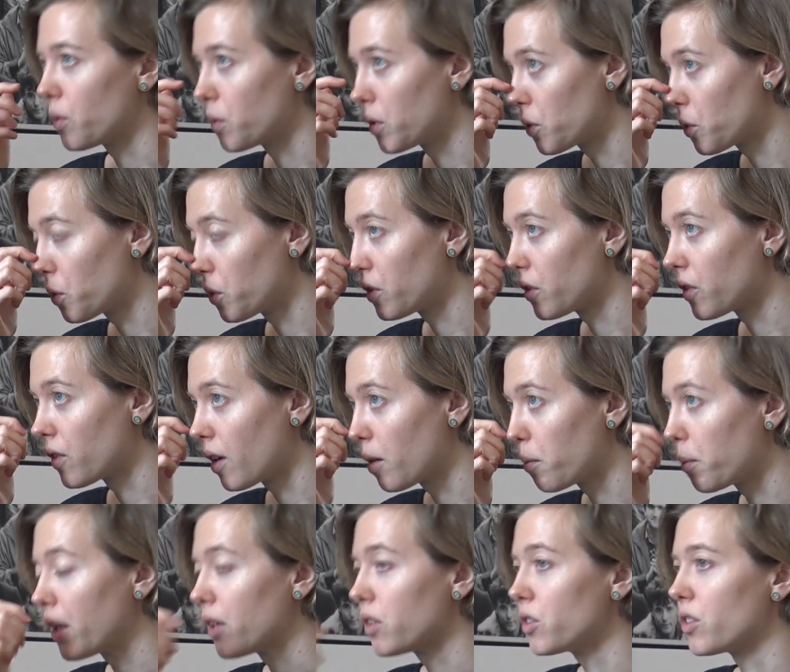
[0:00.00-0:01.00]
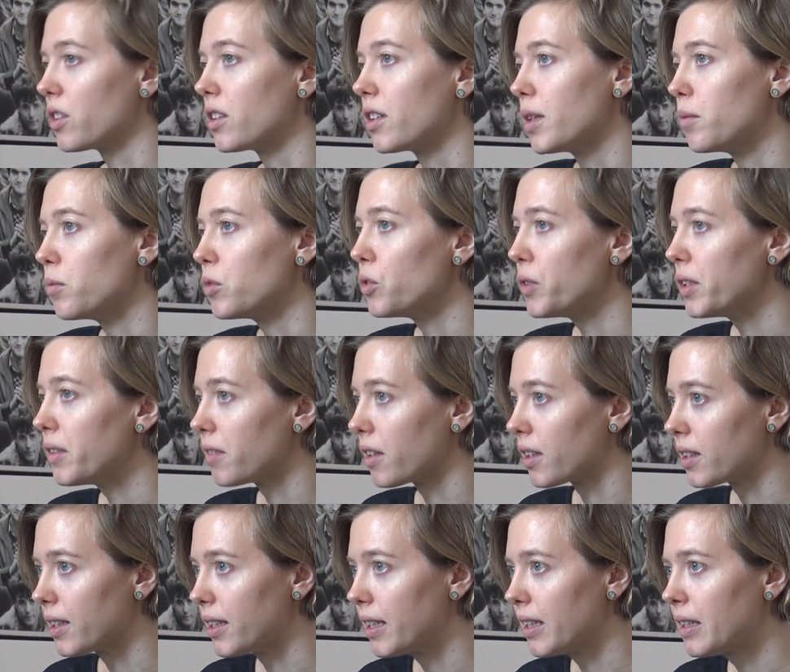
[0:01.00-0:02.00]
which was a Belgian named Louis
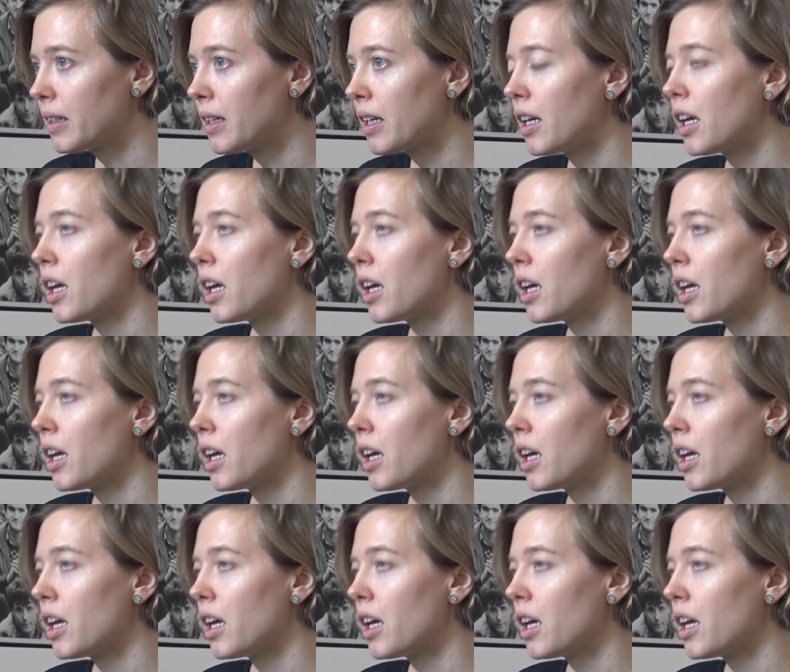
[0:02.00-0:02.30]
Varlet.